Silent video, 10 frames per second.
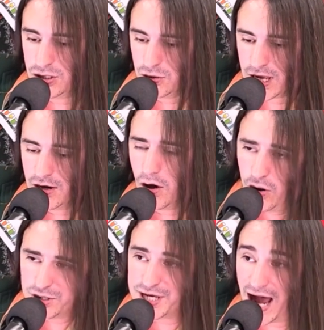You can
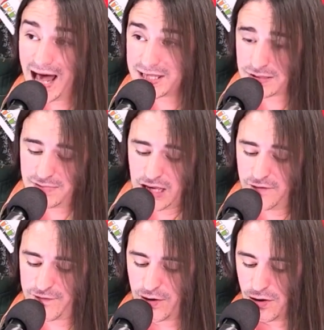hold on to
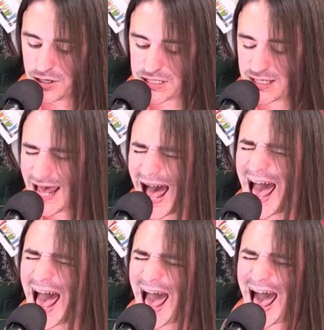me for
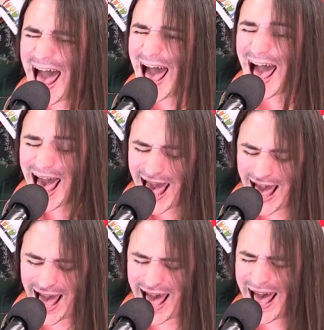
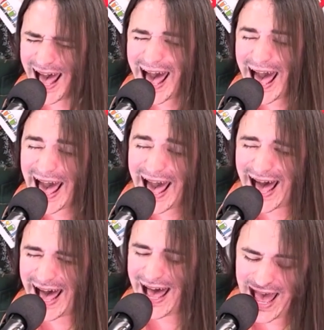
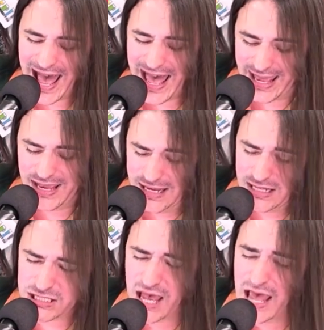tonight.
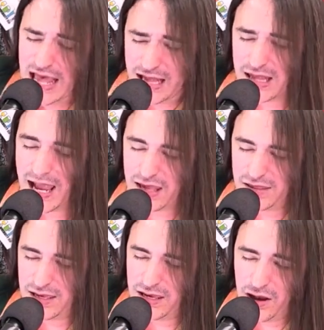Like
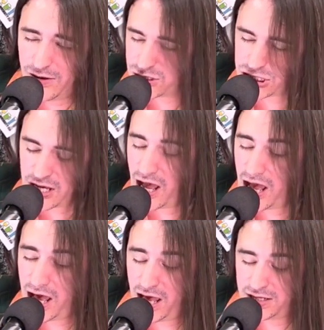the
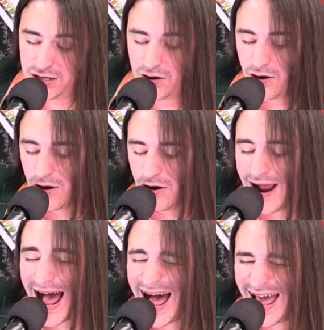ocean, your
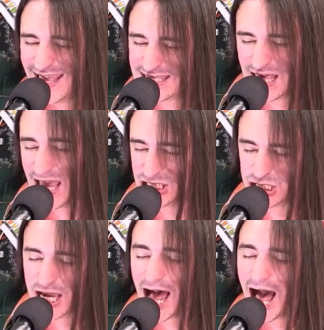eyes, they
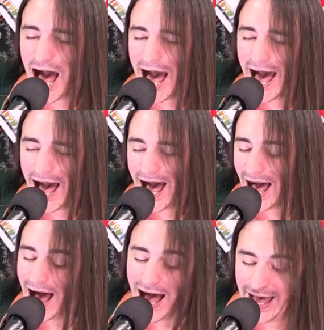
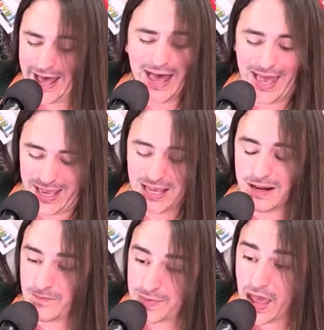
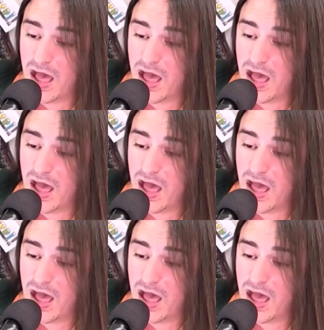shine.